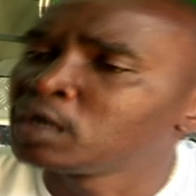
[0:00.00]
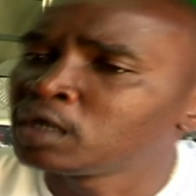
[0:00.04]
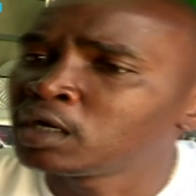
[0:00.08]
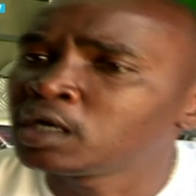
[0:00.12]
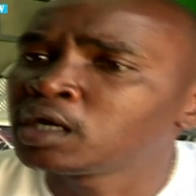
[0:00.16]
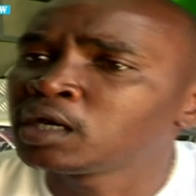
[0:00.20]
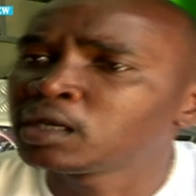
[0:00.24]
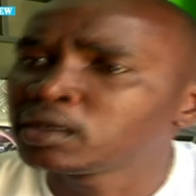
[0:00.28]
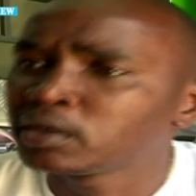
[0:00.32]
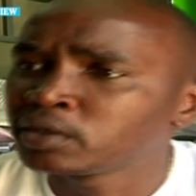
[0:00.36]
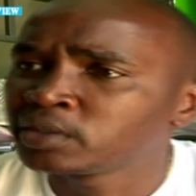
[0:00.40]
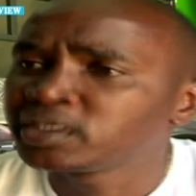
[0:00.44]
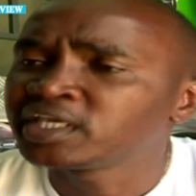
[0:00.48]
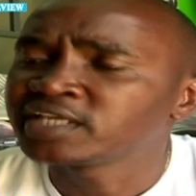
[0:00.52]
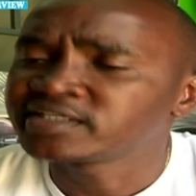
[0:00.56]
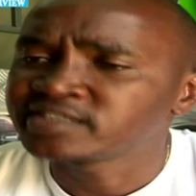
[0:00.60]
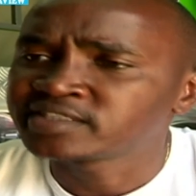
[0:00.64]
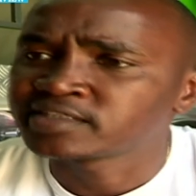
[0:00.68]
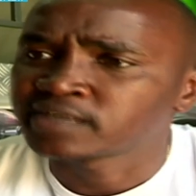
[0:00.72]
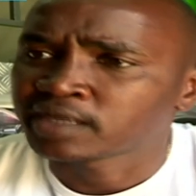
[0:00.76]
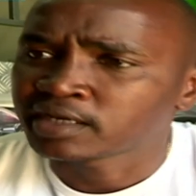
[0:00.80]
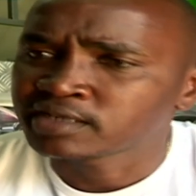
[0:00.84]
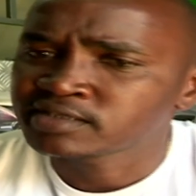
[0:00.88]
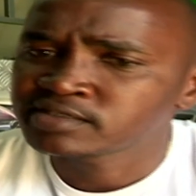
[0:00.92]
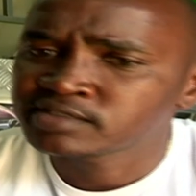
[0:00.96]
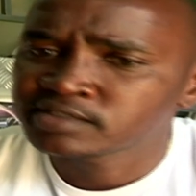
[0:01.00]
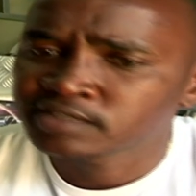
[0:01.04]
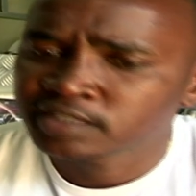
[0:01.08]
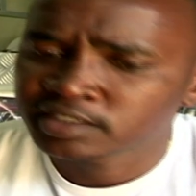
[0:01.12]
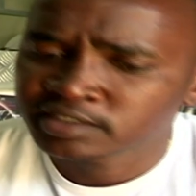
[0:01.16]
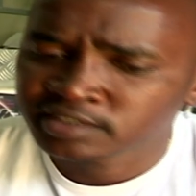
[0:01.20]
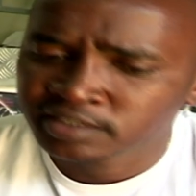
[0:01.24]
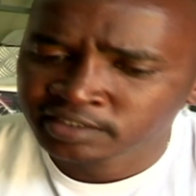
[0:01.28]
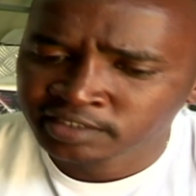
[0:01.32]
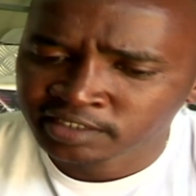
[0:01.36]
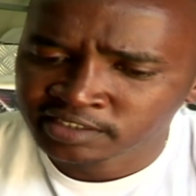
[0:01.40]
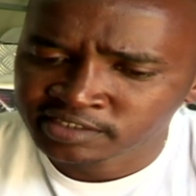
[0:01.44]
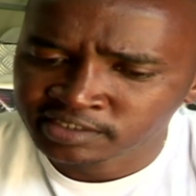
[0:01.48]
Uh, yes, it has.
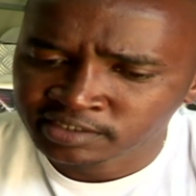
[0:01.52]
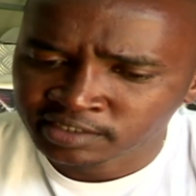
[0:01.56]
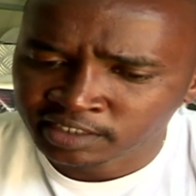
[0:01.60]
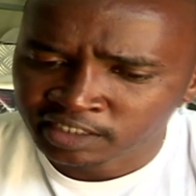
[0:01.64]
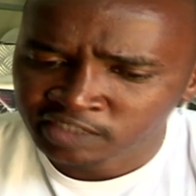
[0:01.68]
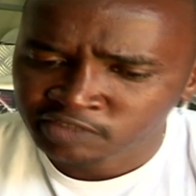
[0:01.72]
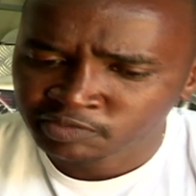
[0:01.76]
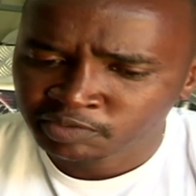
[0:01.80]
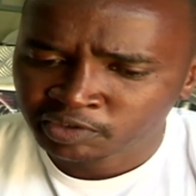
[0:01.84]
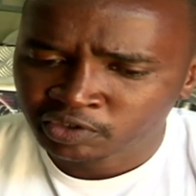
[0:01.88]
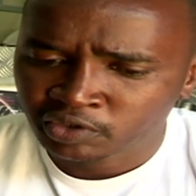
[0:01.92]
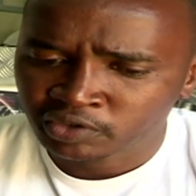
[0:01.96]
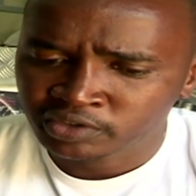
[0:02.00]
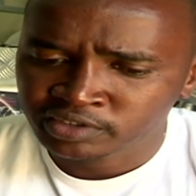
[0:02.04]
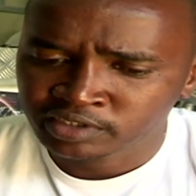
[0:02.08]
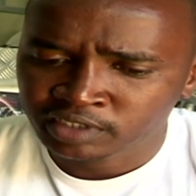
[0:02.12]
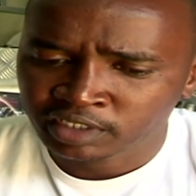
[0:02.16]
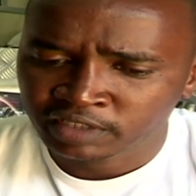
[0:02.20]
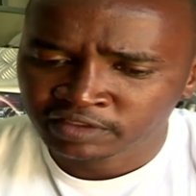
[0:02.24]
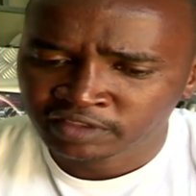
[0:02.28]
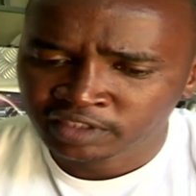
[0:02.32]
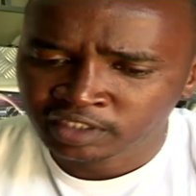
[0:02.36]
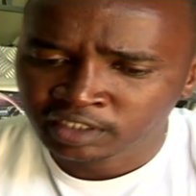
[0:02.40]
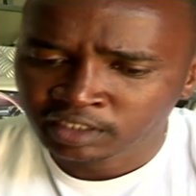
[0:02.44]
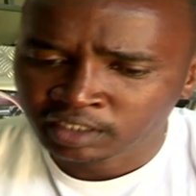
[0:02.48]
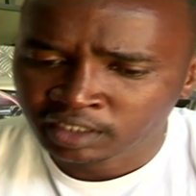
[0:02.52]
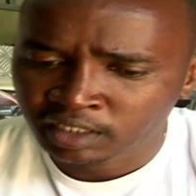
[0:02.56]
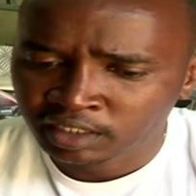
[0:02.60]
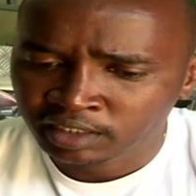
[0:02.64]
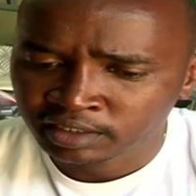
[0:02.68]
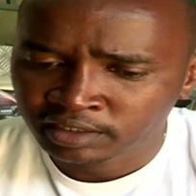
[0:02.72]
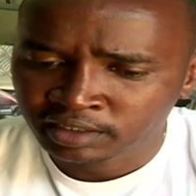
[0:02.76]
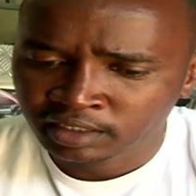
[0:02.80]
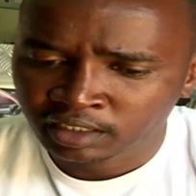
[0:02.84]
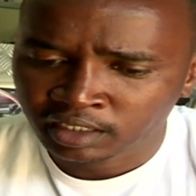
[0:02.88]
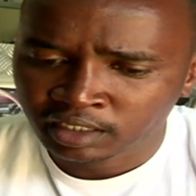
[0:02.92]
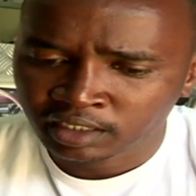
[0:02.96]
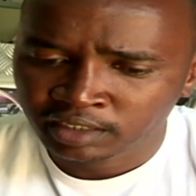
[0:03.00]
Yes, yes, it has, because I think I
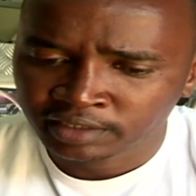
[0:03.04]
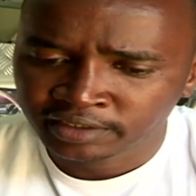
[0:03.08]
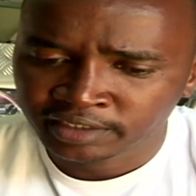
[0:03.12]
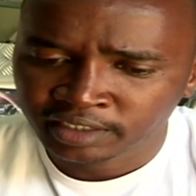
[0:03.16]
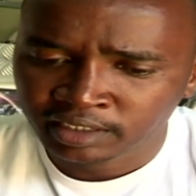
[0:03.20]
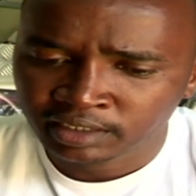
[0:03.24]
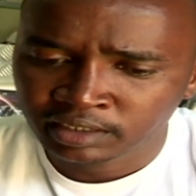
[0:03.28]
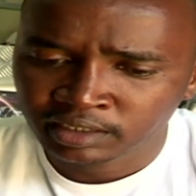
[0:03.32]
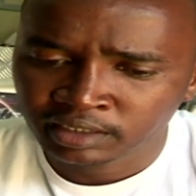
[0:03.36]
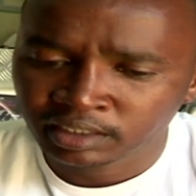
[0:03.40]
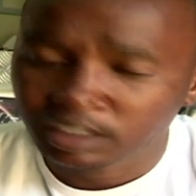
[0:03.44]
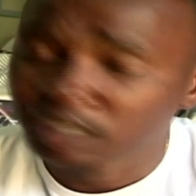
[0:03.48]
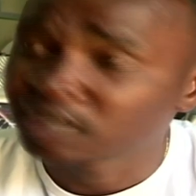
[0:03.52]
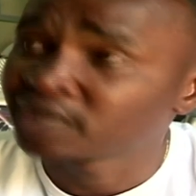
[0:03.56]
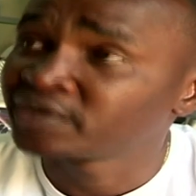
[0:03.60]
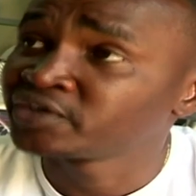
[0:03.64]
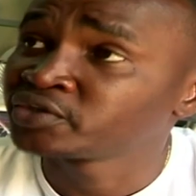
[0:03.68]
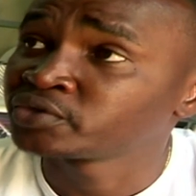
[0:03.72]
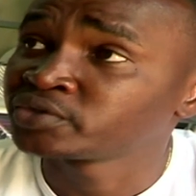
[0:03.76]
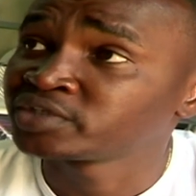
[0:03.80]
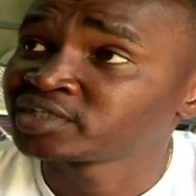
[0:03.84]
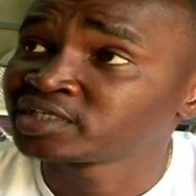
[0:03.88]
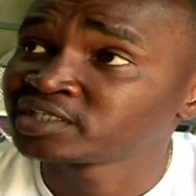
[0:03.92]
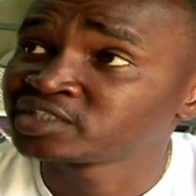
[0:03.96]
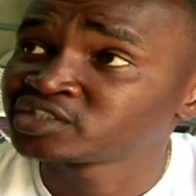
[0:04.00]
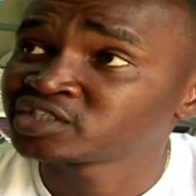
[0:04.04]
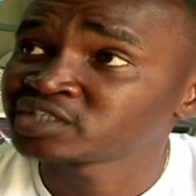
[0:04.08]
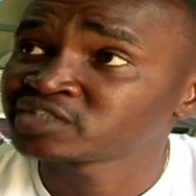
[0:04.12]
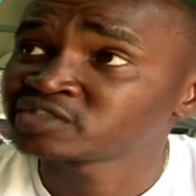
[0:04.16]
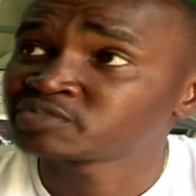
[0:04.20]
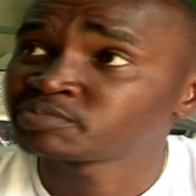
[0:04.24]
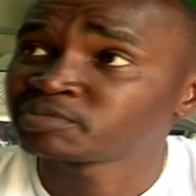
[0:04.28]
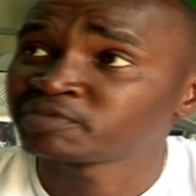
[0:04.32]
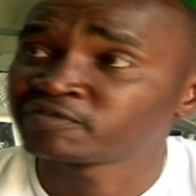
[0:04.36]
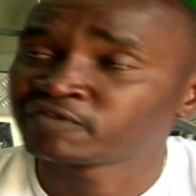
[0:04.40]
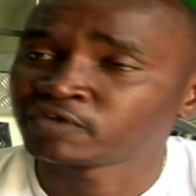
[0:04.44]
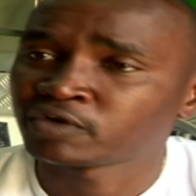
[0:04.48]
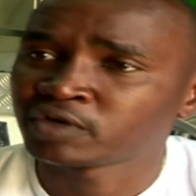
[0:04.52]
had uh, done uh, due
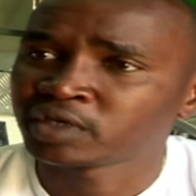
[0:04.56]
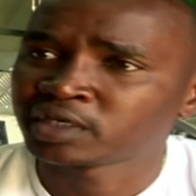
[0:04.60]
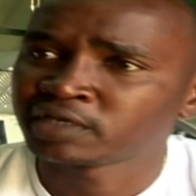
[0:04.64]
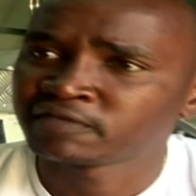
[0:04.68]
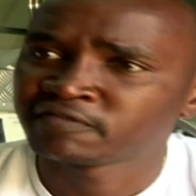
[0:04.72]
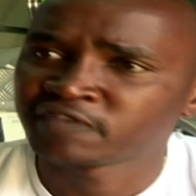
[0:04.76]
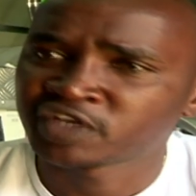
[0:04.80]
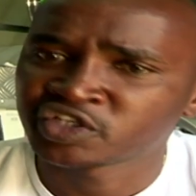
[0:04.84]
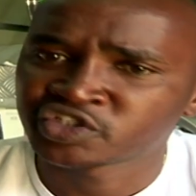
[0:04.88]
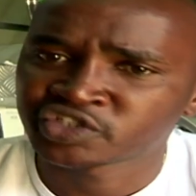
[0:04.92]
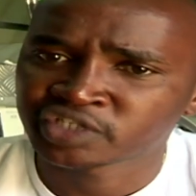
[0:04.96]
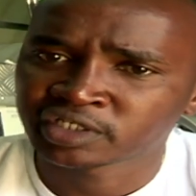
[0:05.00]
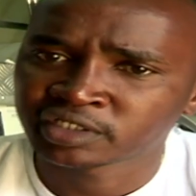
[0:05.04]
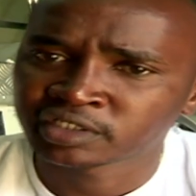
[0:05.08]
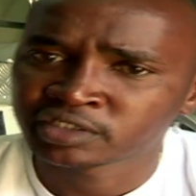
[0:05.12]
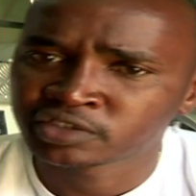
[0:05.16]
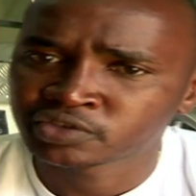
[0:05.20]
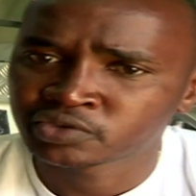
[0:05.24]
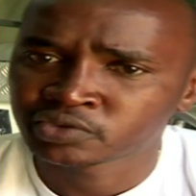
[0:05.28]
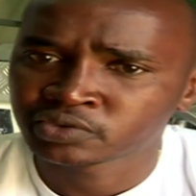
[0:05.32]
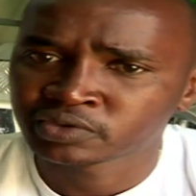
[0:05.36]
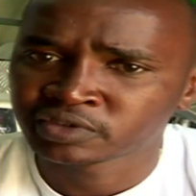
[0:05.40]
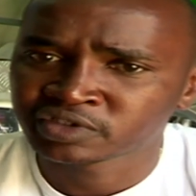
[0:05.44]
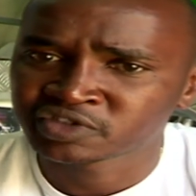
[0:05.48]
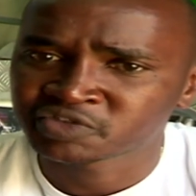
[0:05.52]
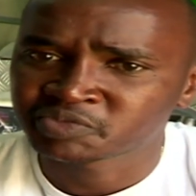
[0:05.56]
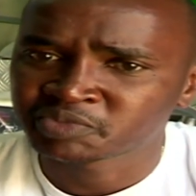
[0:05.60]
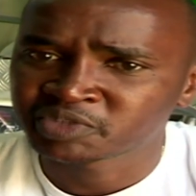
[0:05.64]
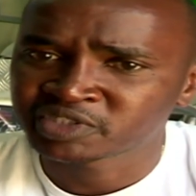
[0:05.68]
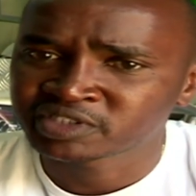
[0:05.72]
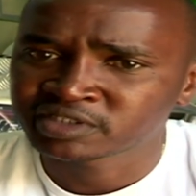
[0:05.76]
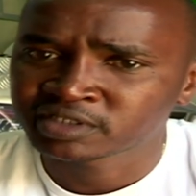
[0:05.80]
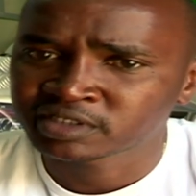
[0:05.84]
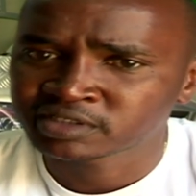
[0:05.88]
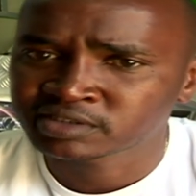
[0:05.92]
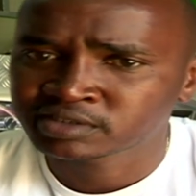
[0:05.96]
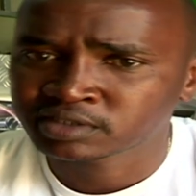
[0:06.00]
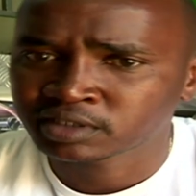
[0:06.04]
diligence before I ventured into this
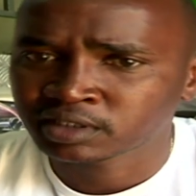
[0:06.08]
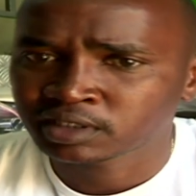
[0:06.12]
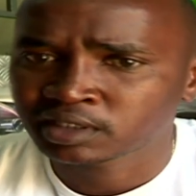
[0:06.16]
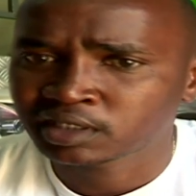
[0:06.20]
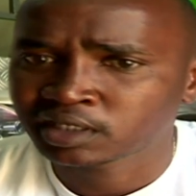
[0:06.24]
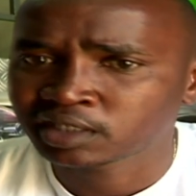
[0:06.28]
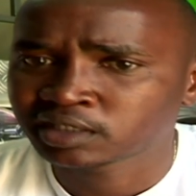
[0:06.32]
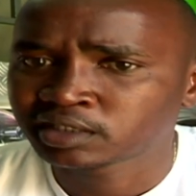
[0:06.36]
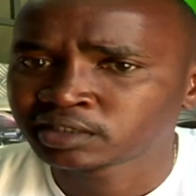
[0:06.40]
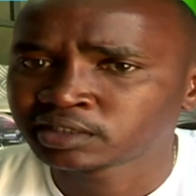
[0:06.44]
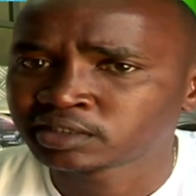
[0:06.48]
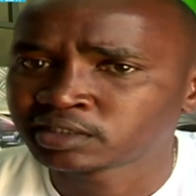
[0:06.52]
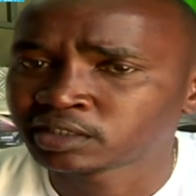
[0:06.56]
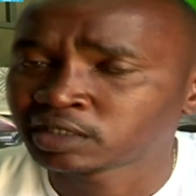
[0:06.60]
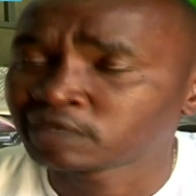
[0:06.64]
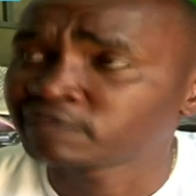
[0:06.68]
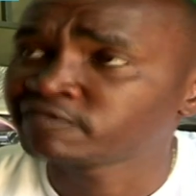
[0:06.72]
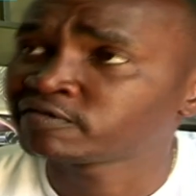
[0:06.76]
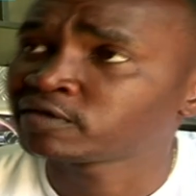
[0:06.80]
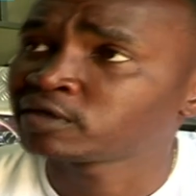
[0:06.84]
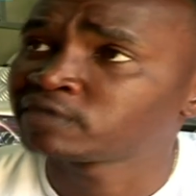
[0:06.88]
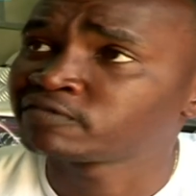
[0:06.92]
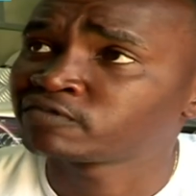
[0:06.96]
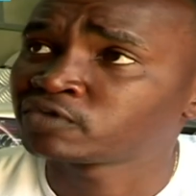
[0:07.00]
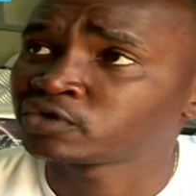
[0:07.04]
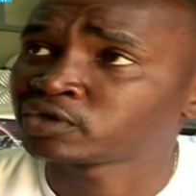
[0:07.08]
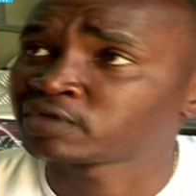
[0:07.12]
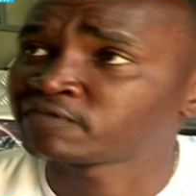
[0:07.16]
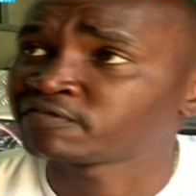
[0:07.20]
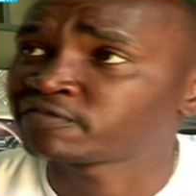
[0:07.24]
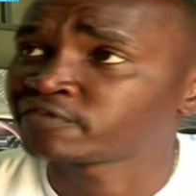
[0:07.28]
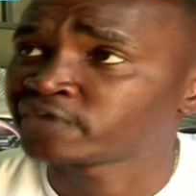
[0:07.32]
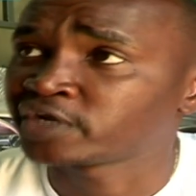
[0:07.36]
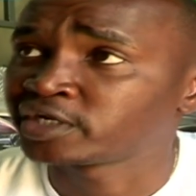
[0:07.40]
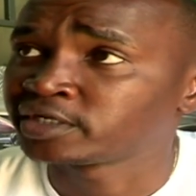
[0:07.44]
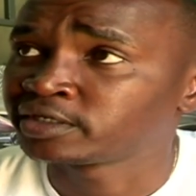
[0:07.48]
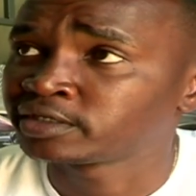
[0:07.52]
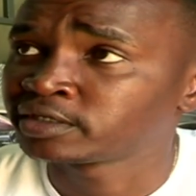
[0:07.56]
business. Uh, luckily enough, I've got a
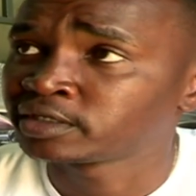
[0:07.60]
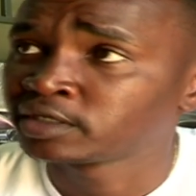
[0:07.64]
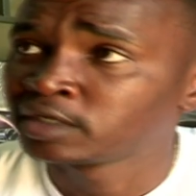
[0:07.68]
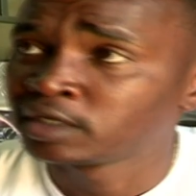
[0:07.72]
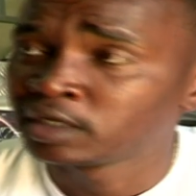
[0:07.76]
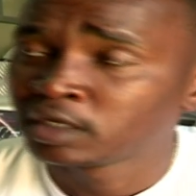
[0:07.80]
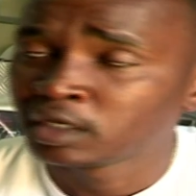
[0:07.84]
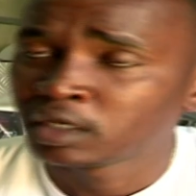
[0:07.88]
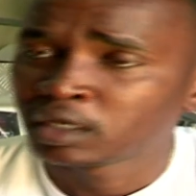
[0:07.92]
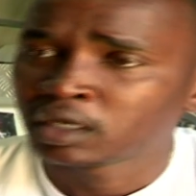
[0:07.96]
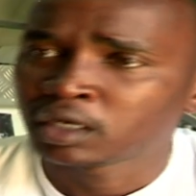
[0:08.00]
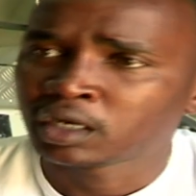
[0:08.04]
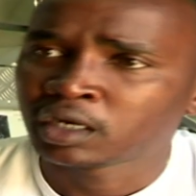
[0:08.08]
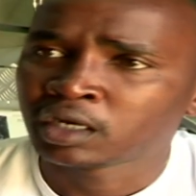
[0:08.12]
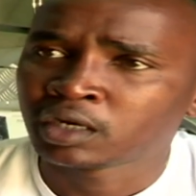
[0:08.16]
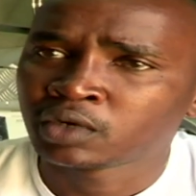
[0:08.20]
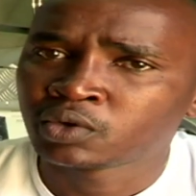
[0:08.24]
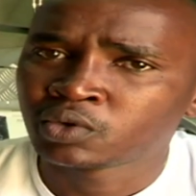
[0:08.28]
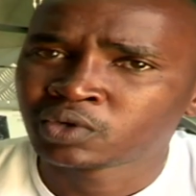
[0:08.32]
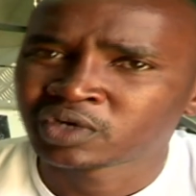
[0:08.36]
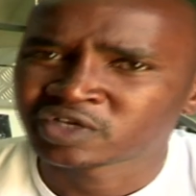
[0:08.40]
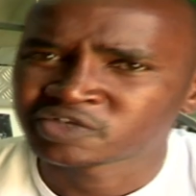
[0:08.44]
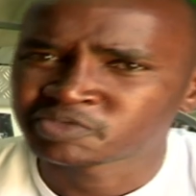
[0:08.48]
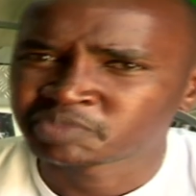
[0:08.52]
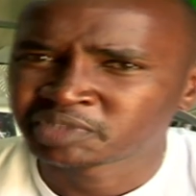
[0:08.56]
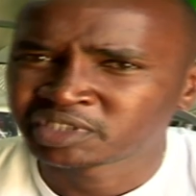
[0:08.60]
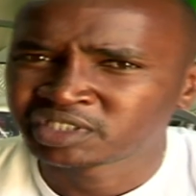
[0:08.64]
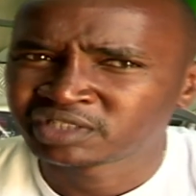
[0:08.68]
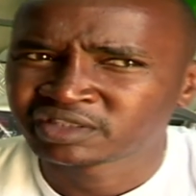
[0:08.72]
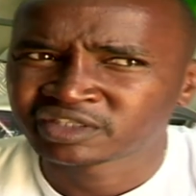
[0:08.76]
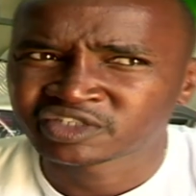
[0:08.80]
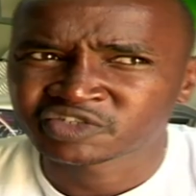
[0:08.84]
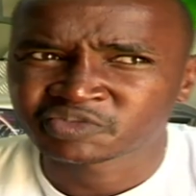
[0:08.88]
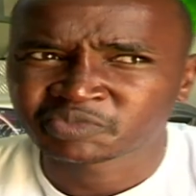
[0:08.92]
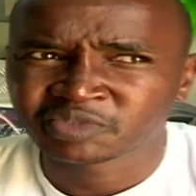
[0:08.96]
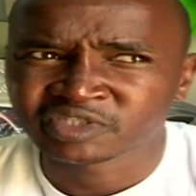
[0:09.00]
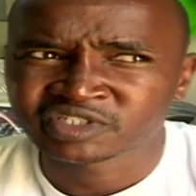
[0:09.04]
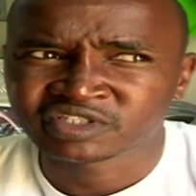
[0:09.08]
friend uh, who has been in this